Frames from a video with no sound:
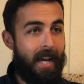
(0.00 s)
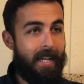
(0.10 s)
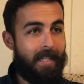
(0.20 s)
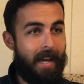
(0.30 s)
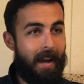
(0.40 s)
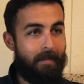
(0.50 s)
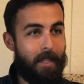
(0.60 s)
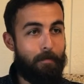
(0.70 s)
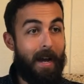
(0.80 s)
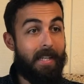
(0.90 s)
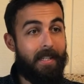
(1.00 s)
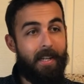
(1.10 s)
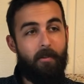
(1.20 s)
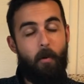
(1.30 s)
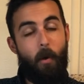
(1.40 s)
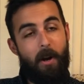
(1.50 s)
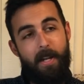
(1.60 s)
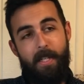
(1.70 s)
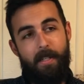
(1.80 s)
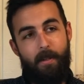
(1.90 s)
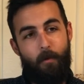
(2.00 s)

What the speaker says: and to have this bystander awareness,